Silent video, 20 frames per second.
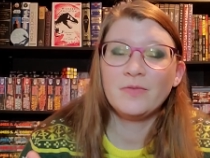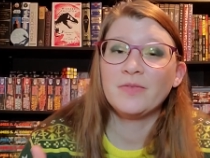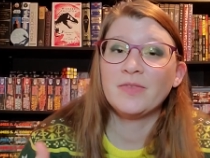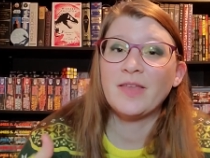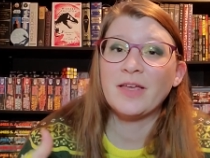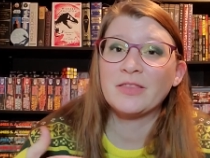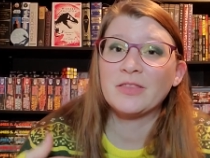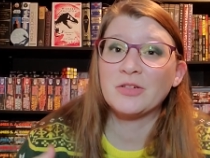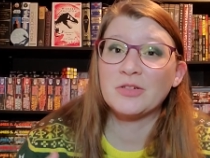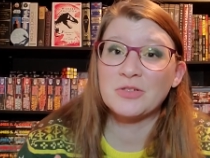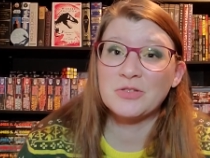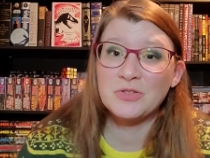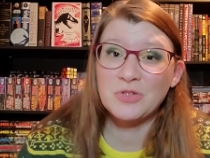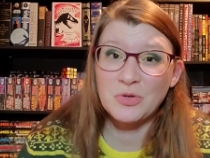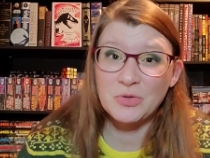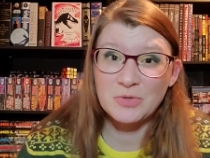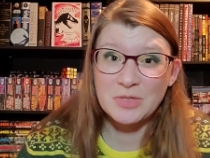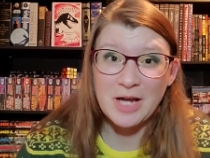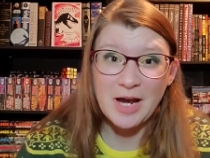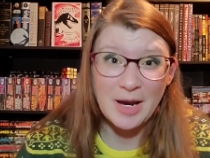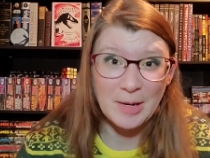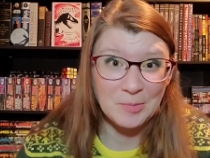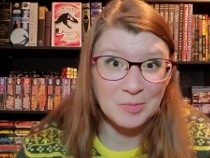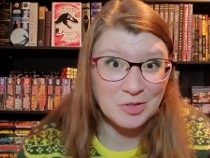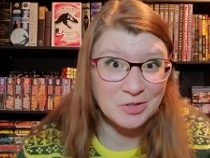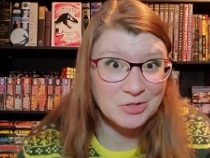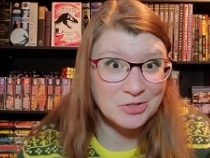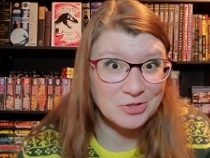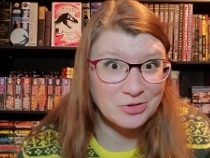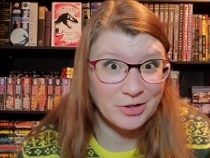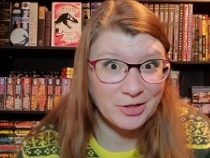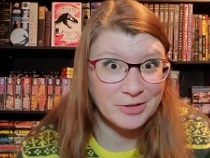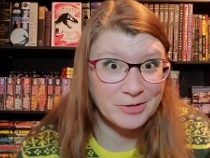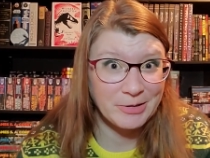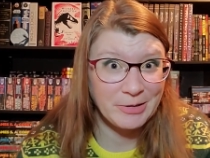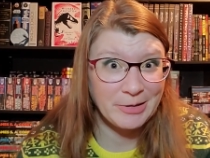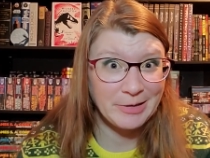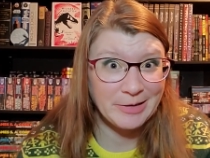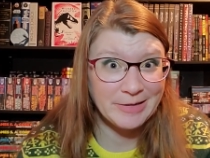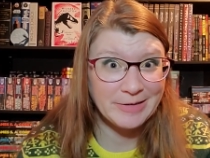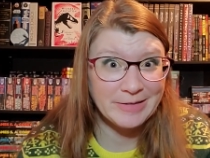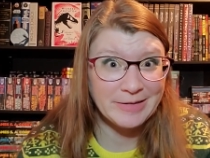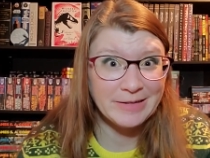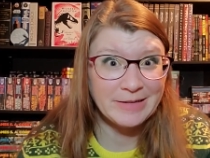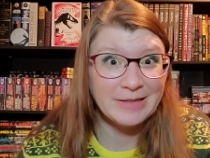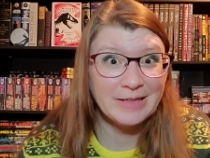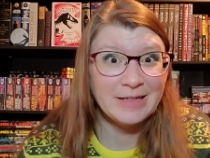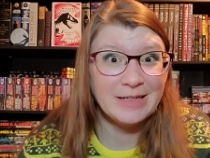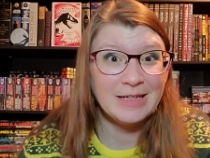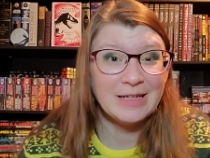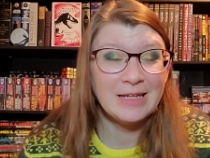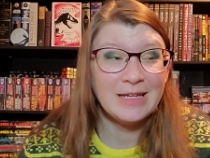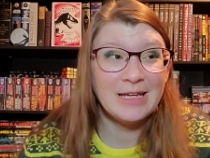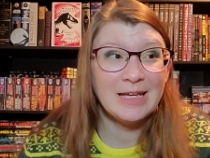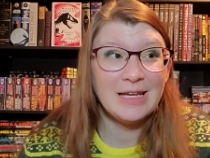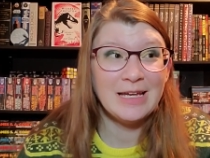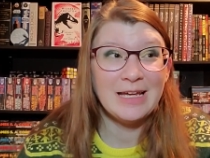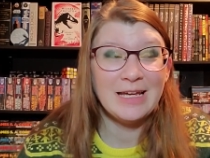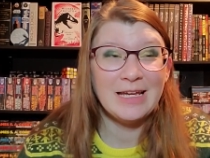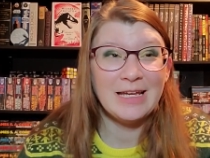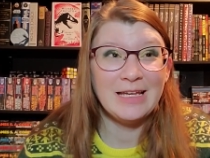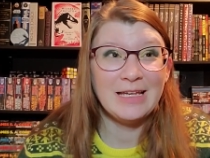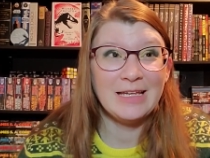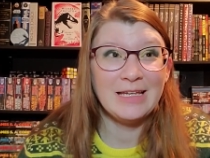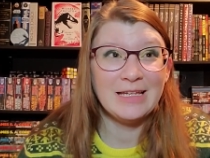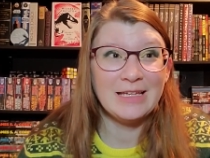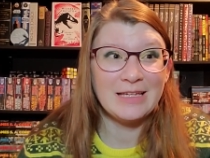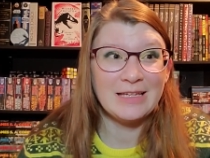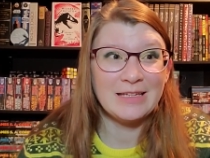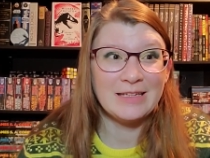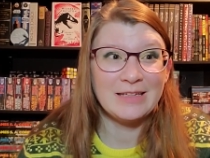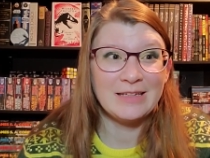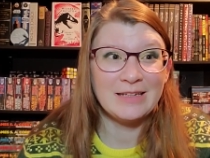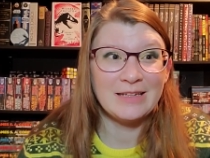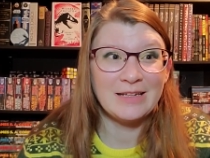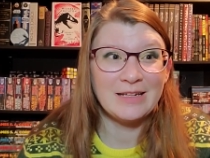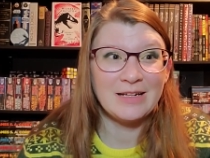that there's no time constraint on, and